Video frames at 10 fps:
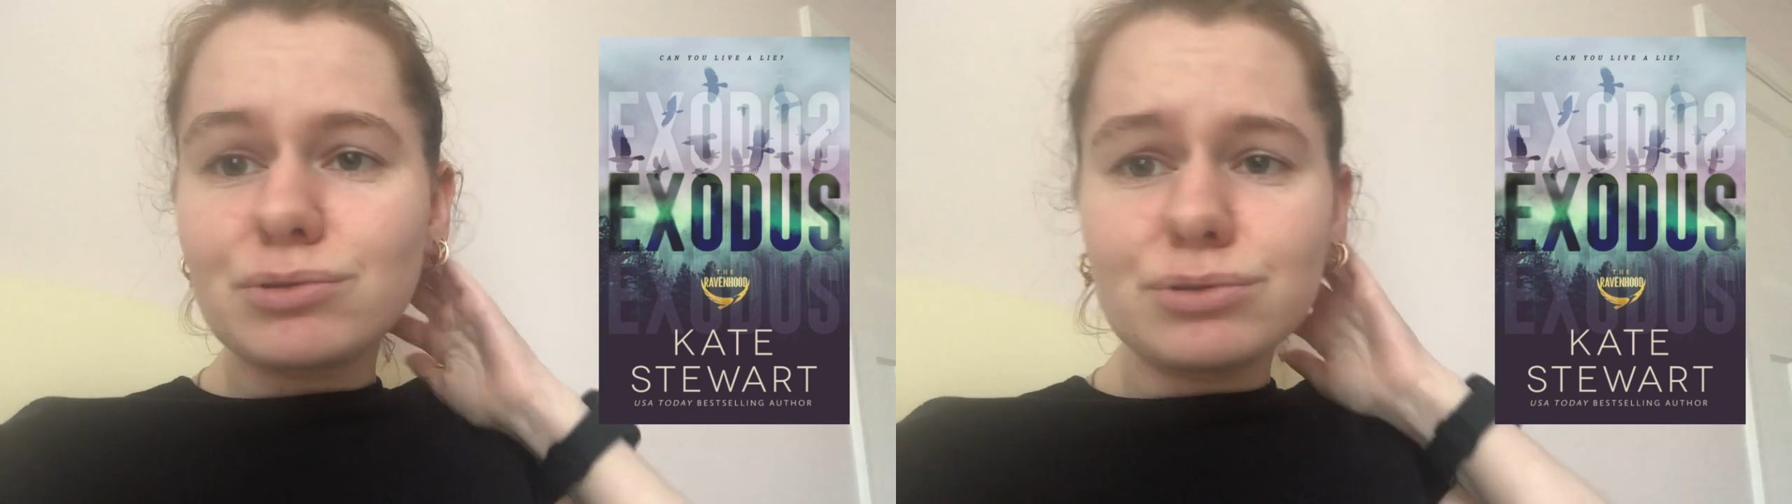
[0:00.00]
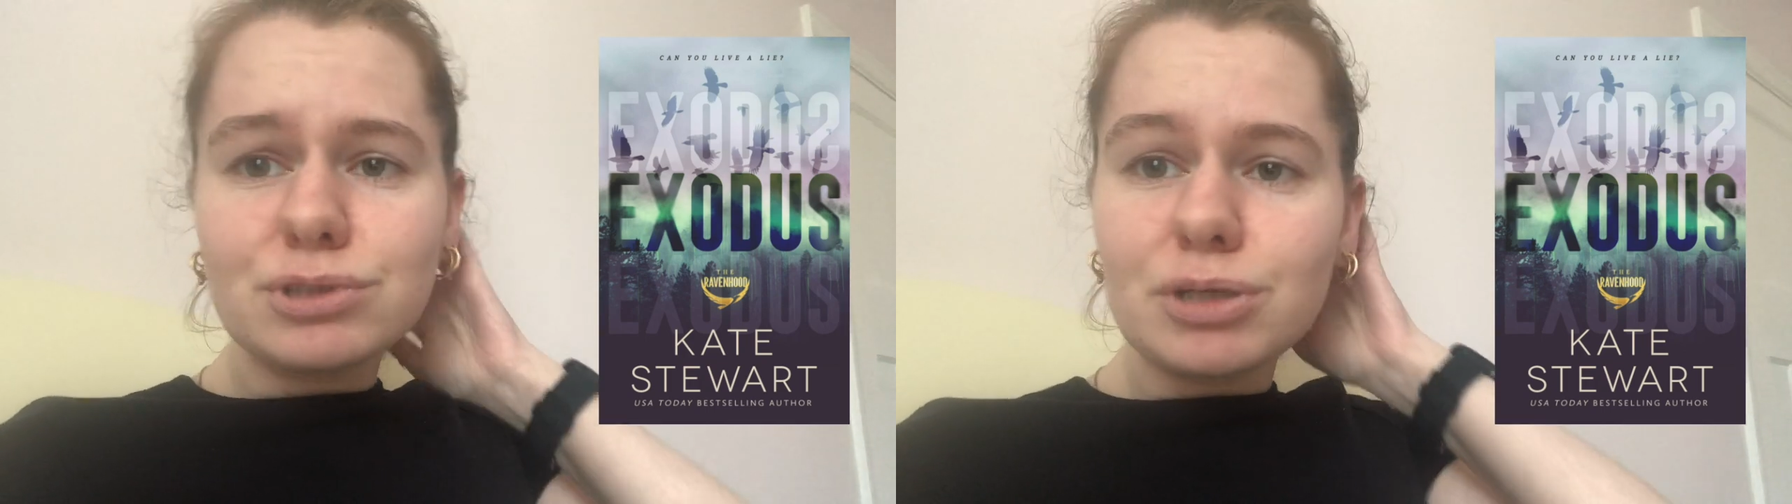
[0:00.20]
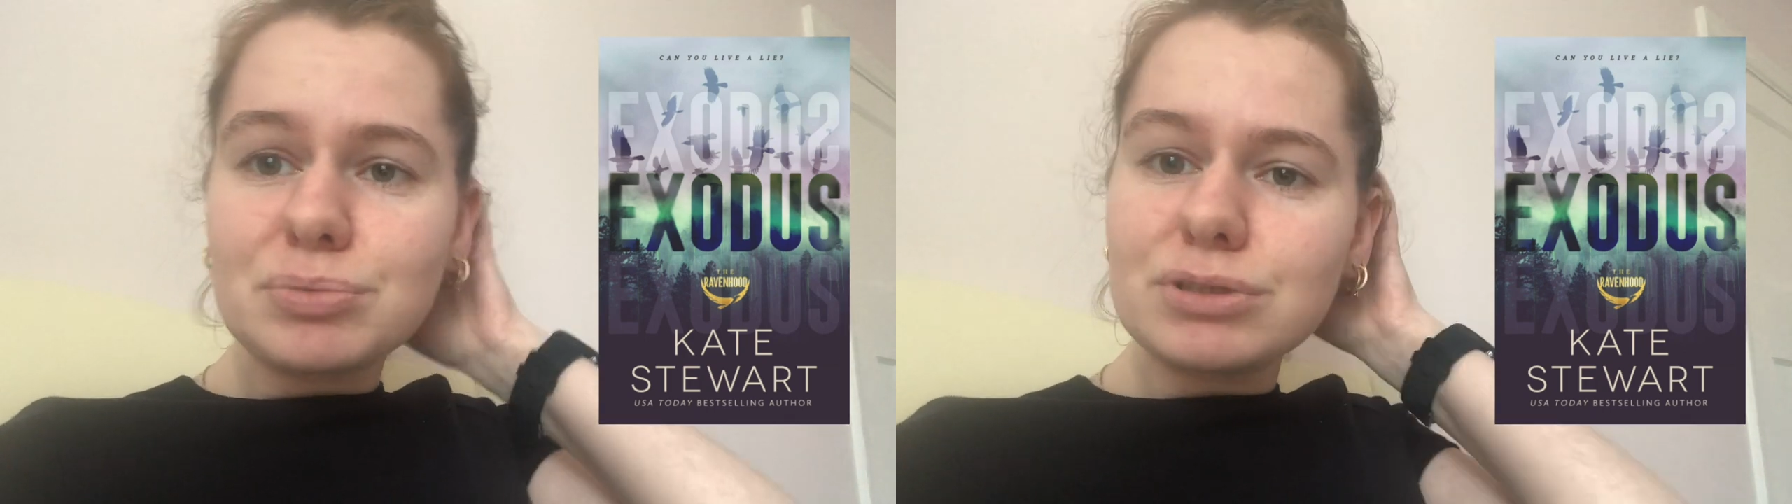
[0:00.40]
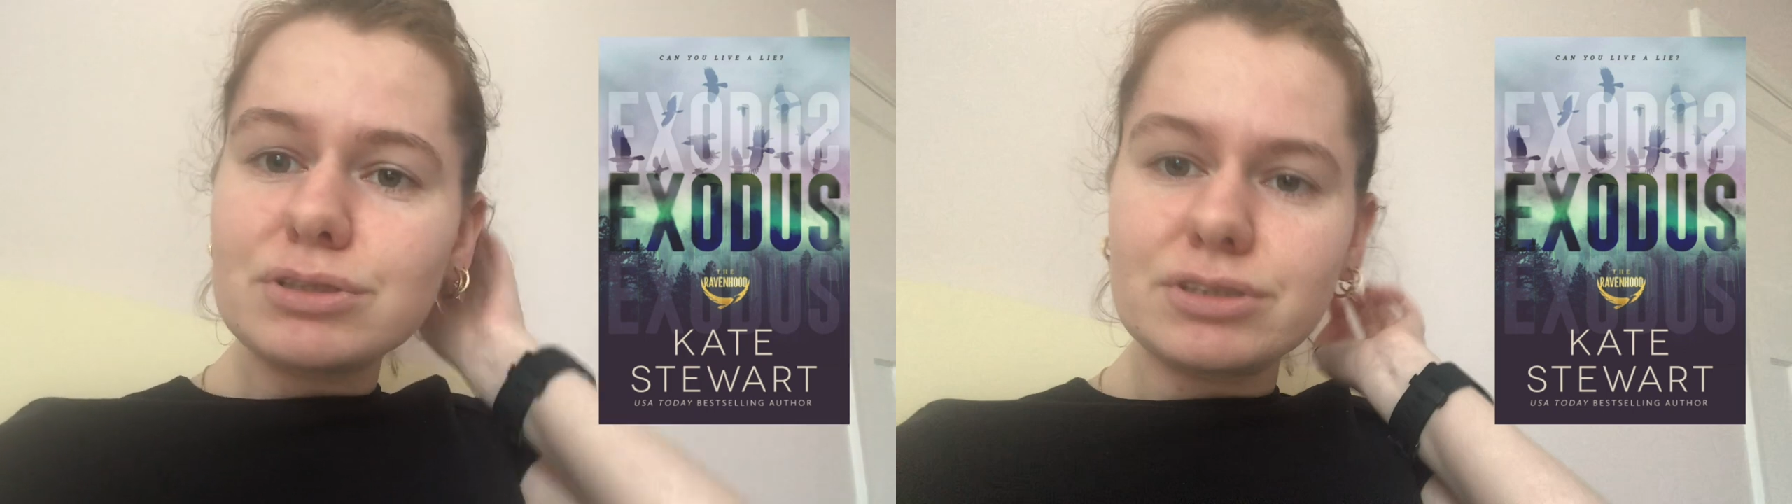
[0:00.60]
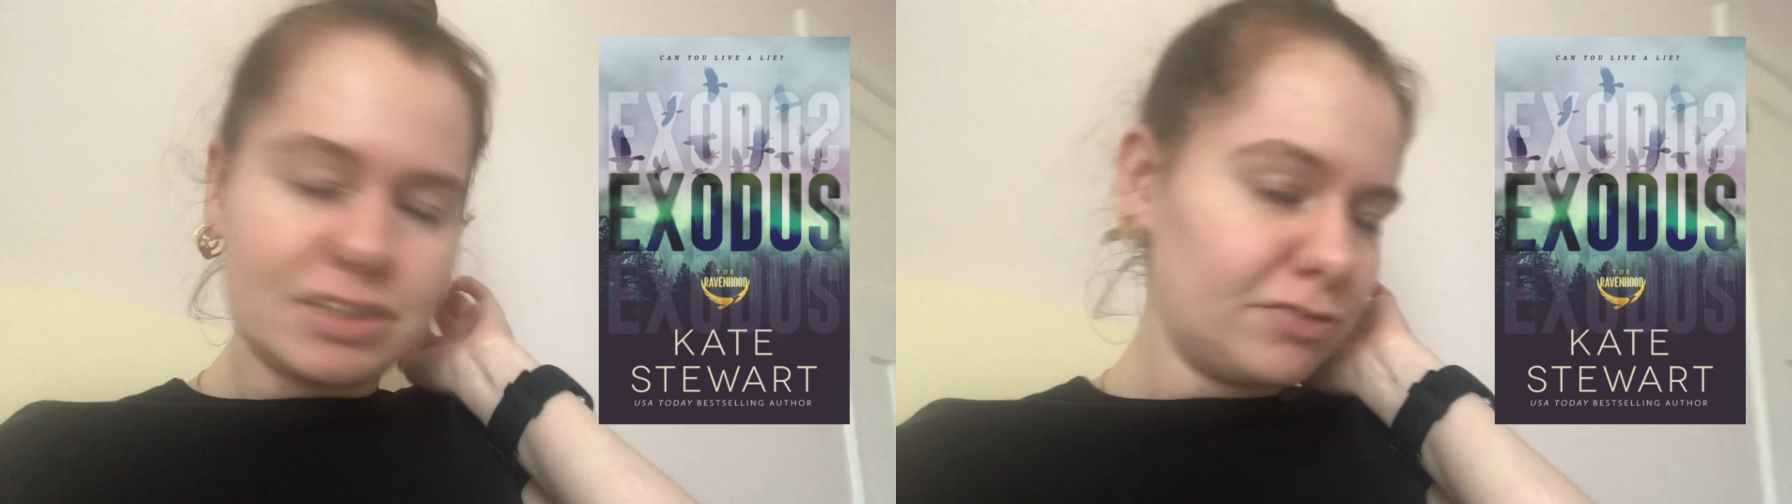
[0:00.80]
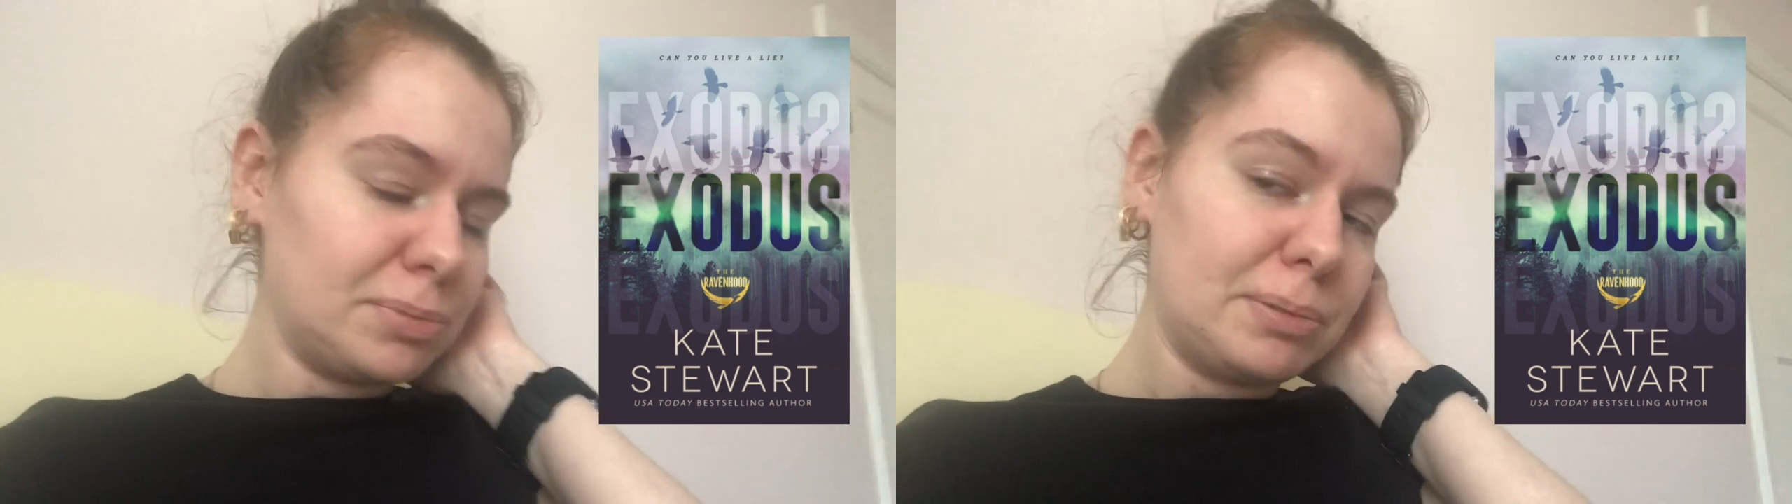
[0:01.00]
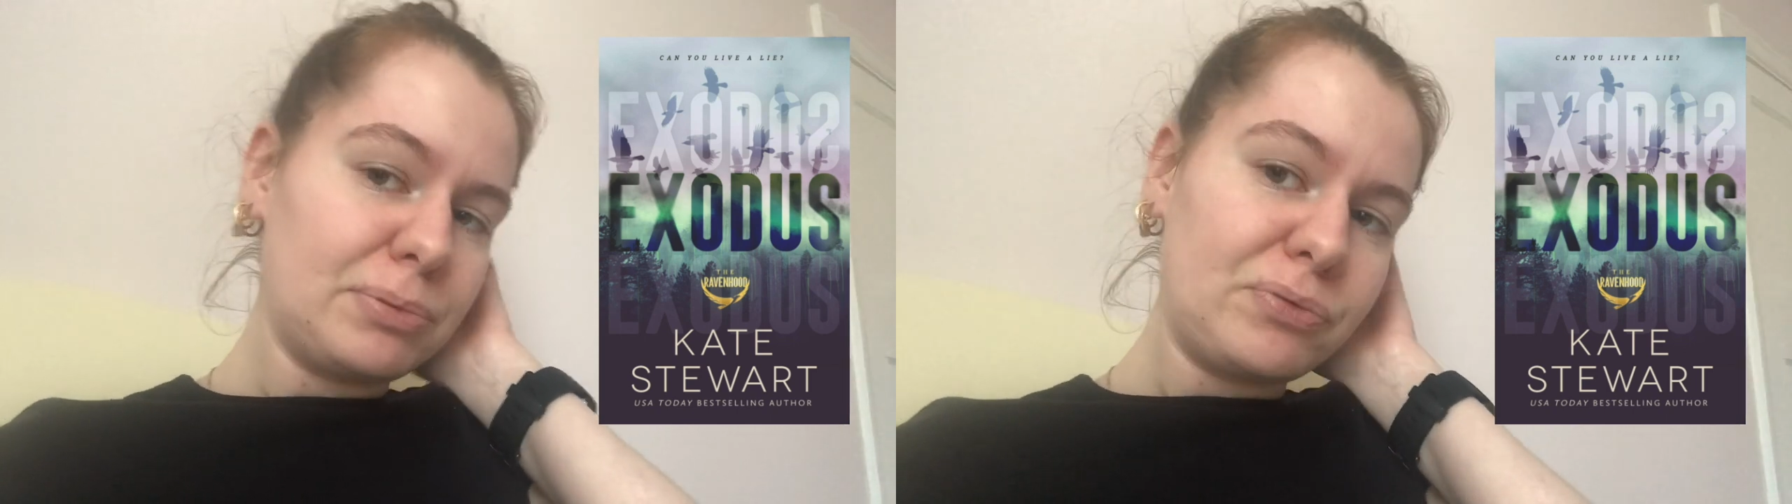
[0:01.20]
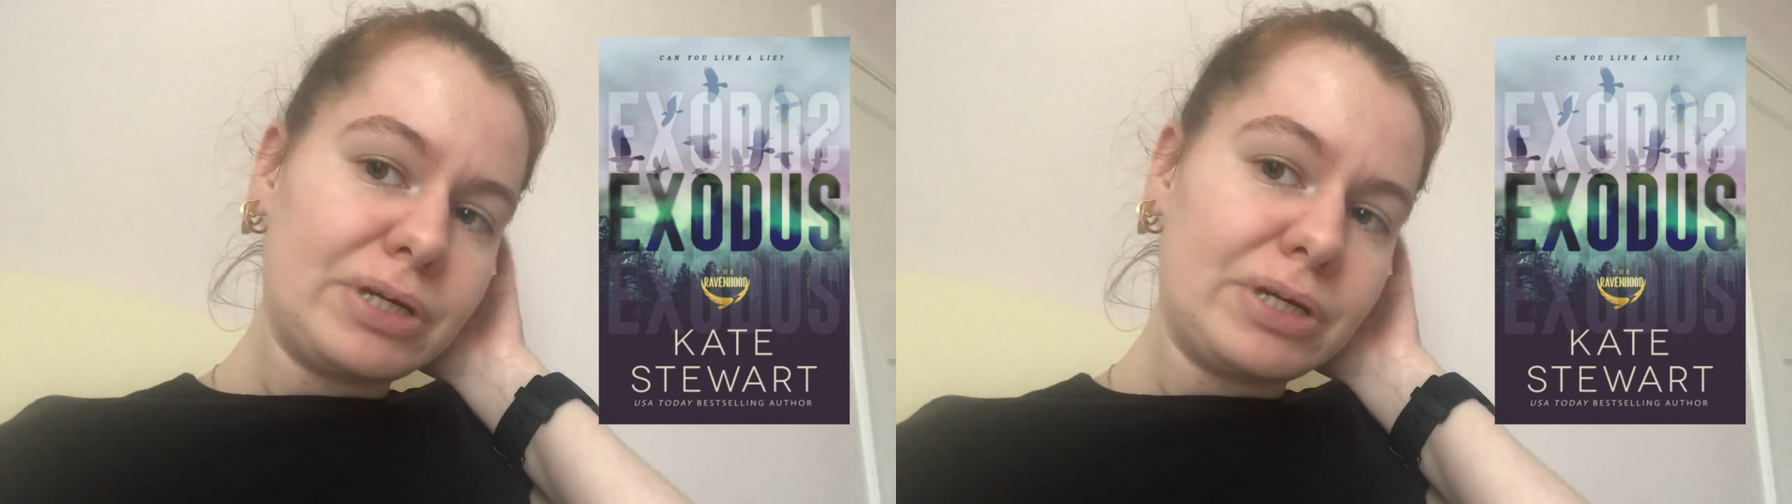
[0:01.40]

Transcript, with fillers: audiobook because other people were